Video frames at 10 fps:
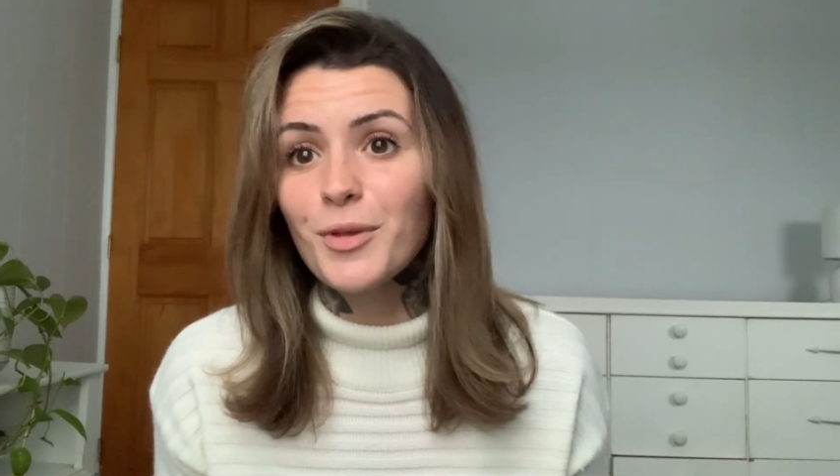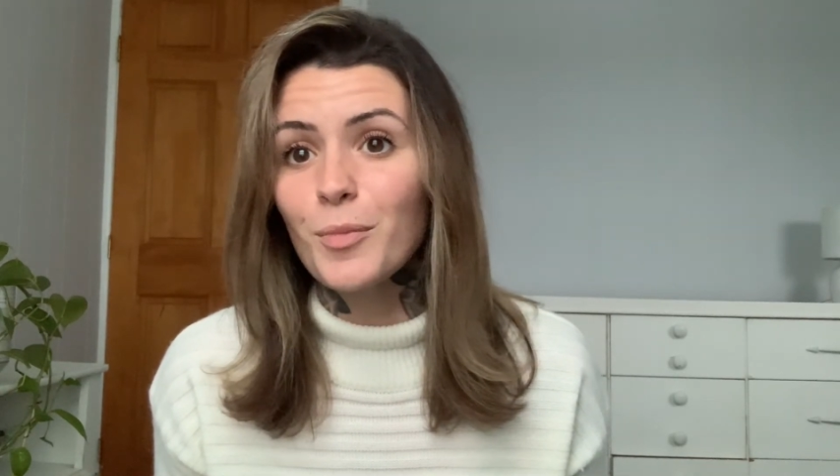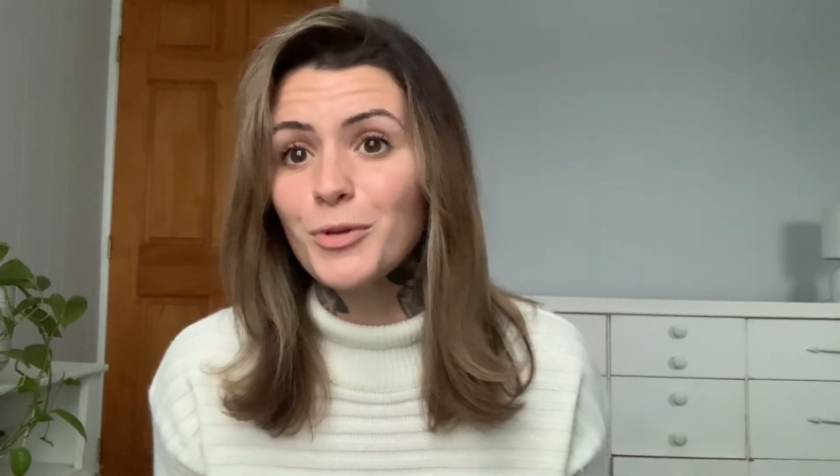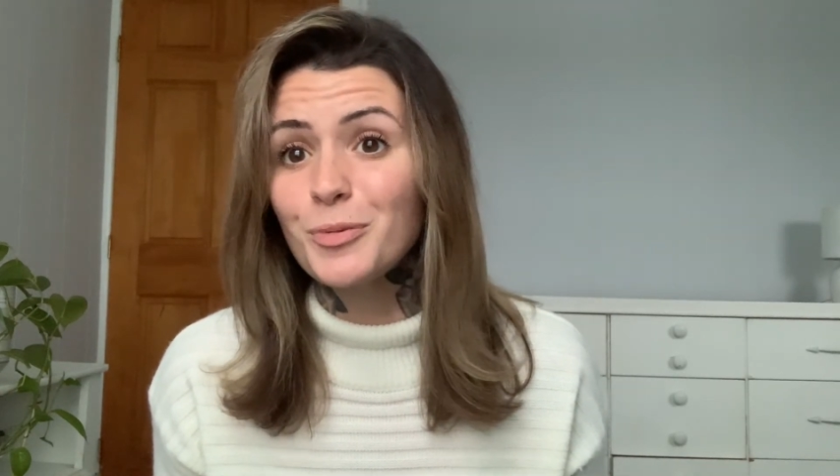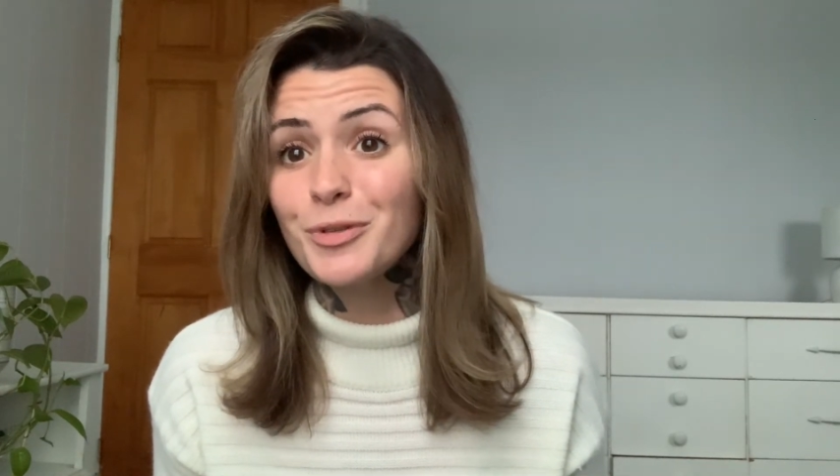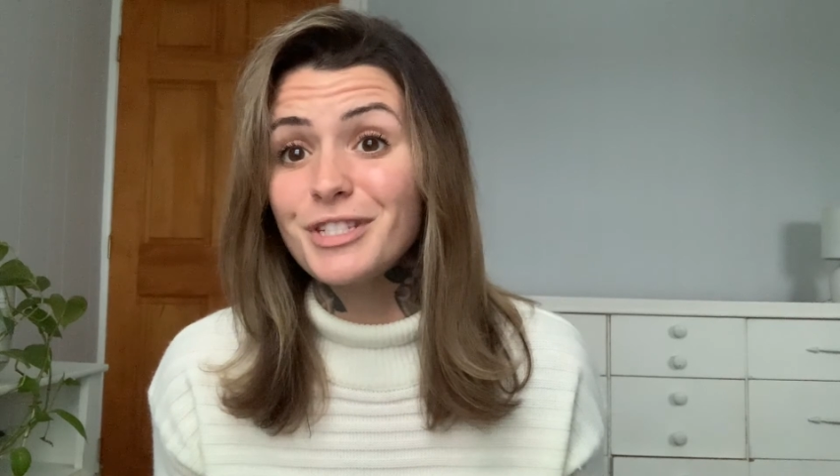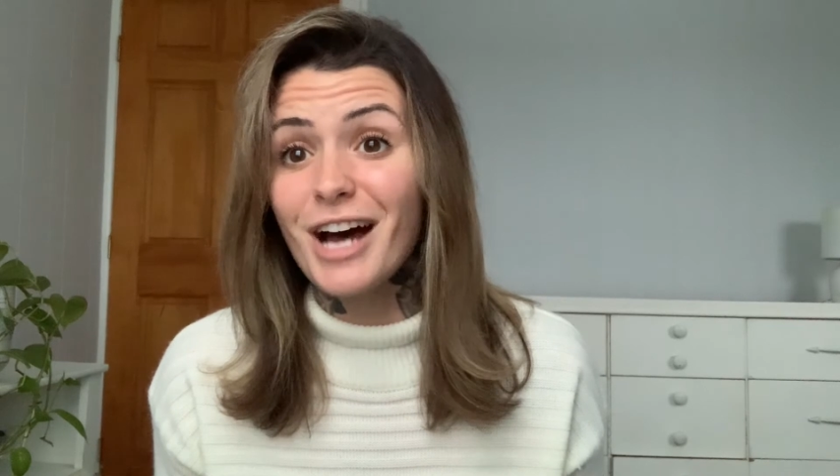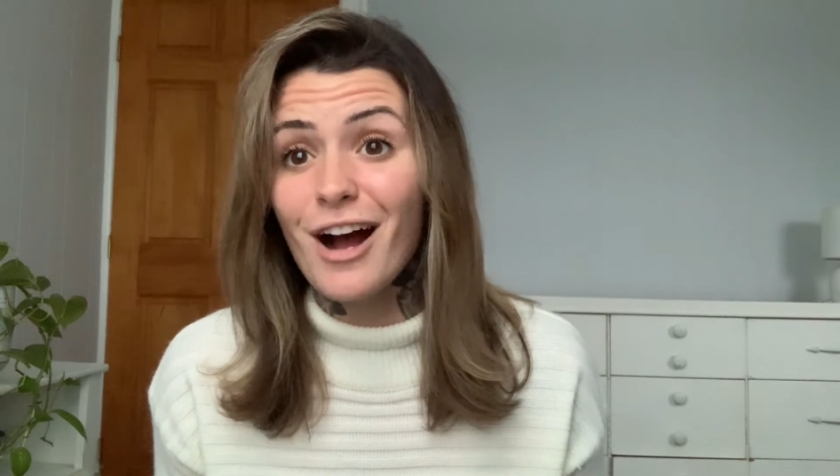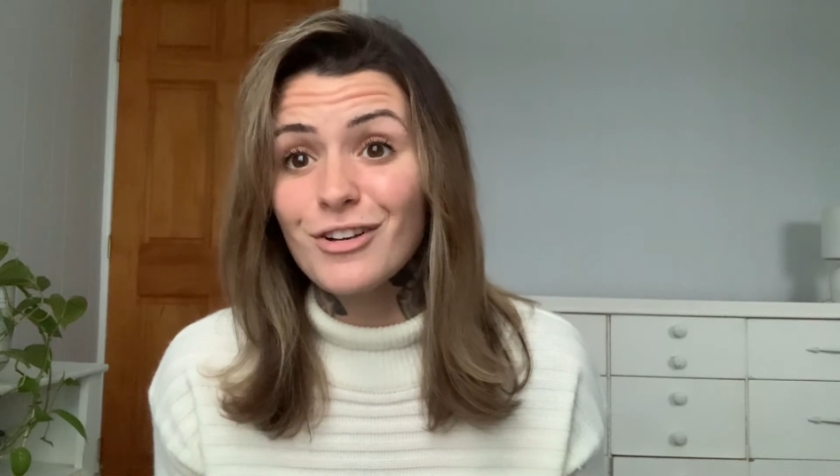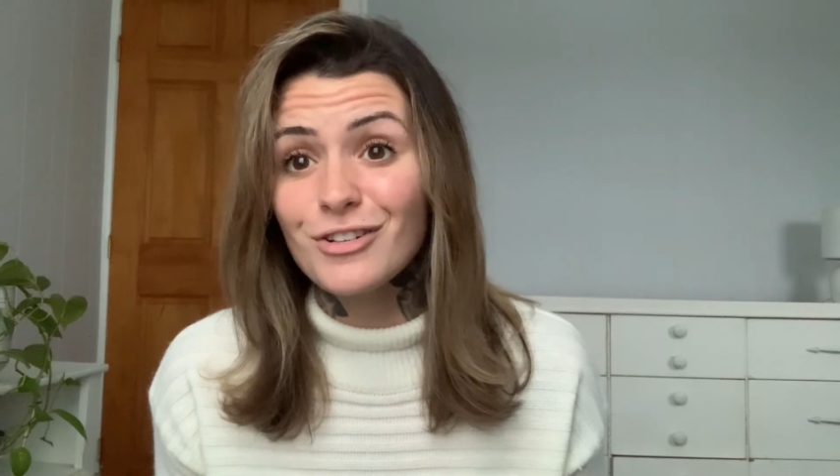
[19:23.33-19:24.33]
multiple
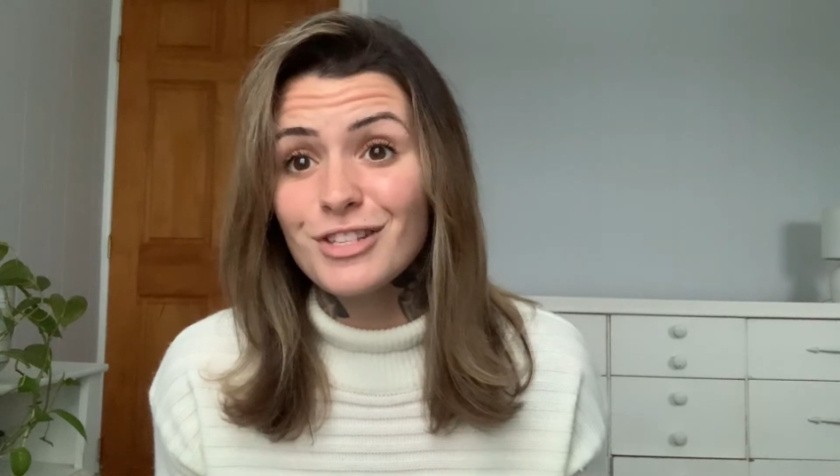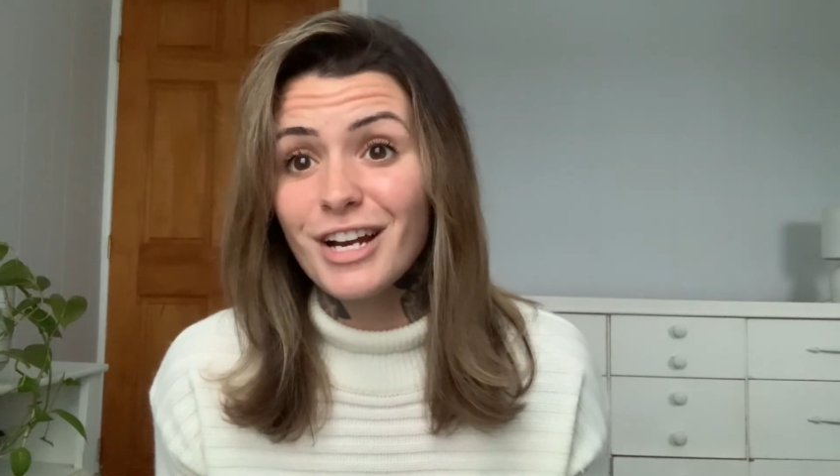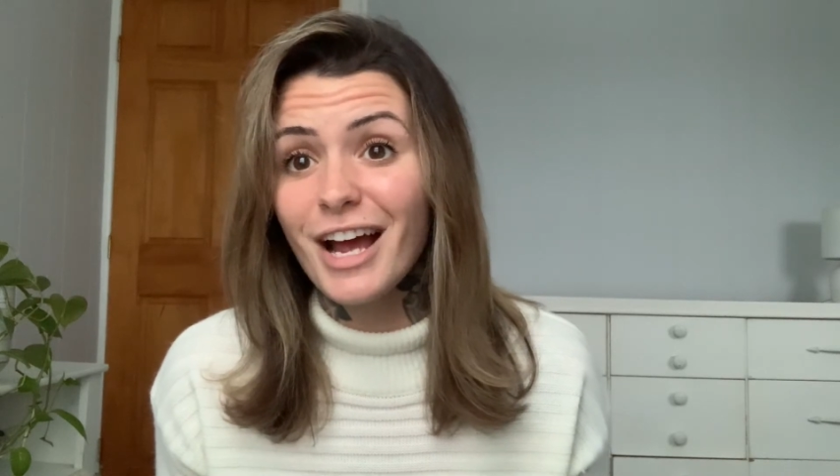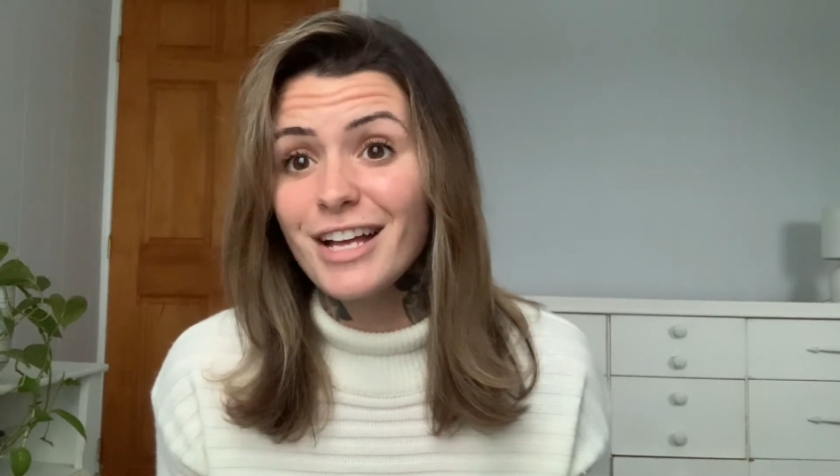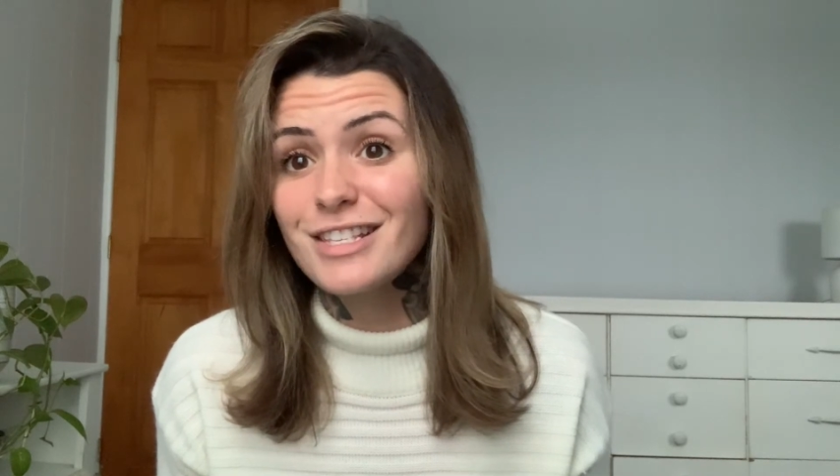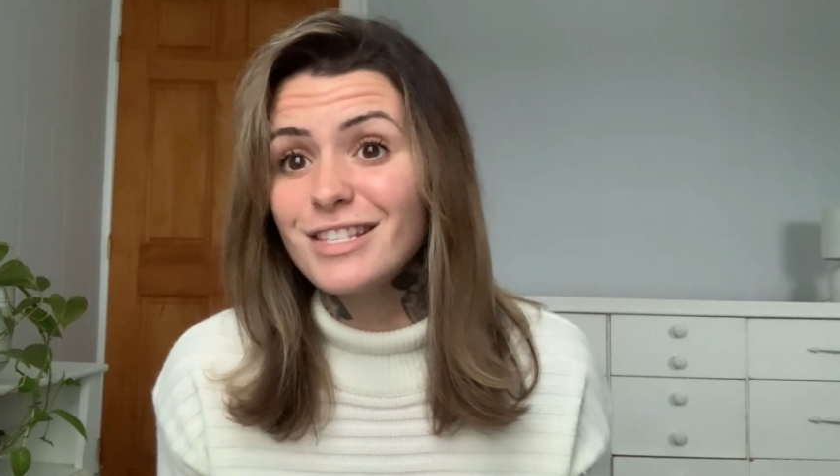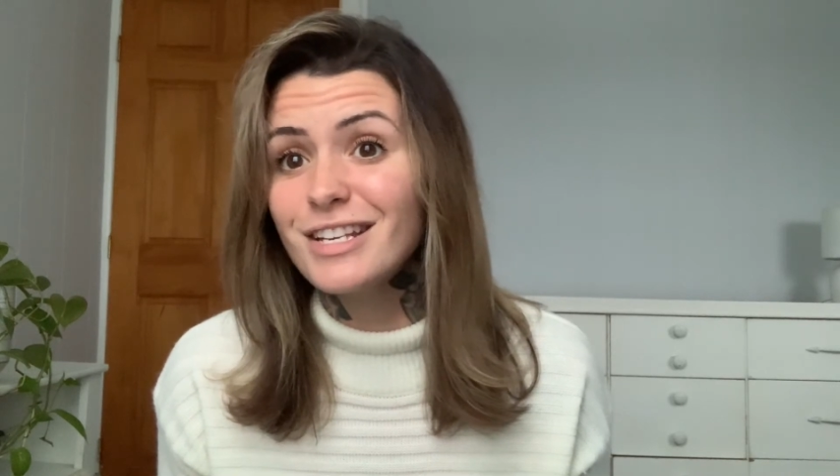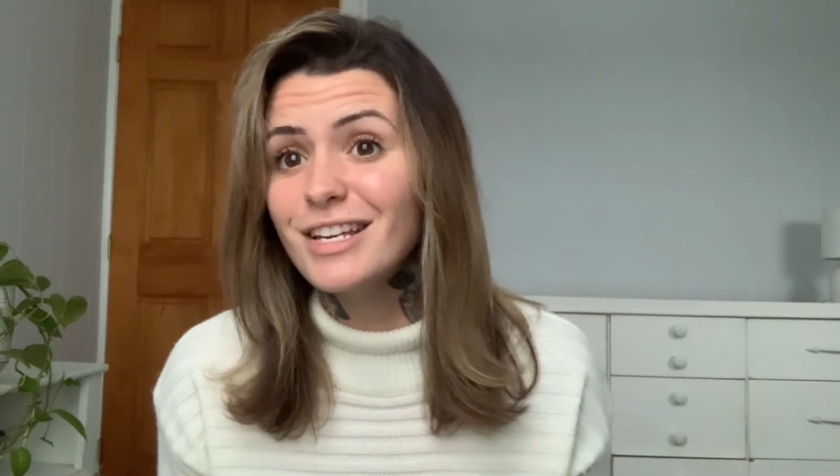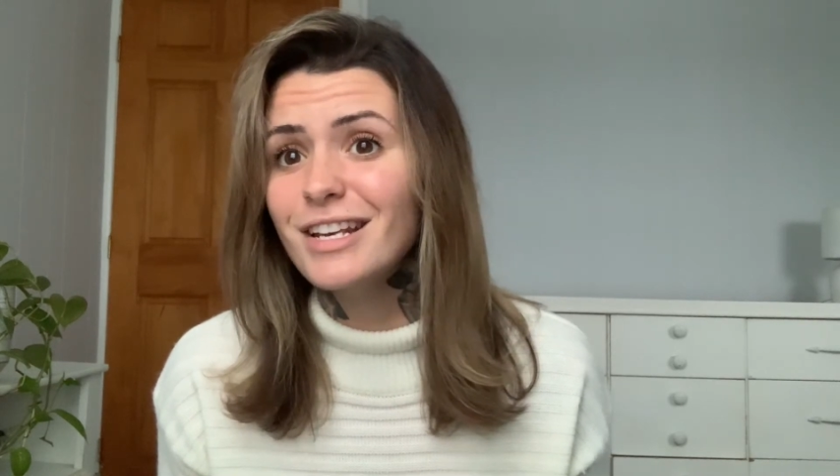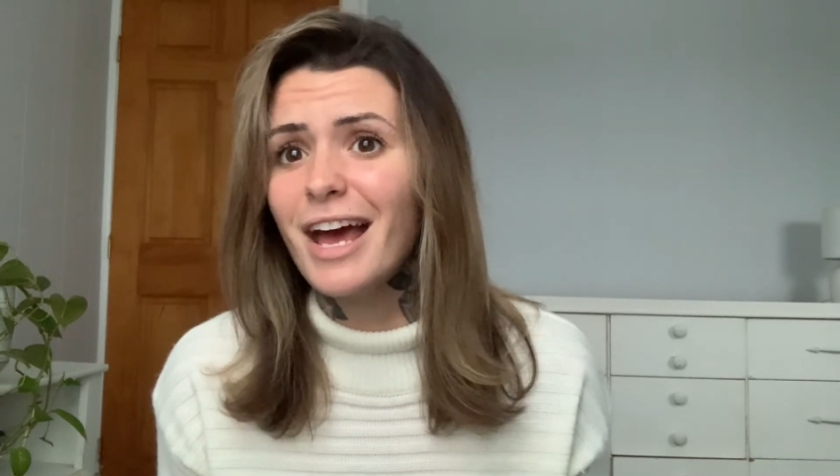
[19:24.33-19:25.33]
doctors that I had seen,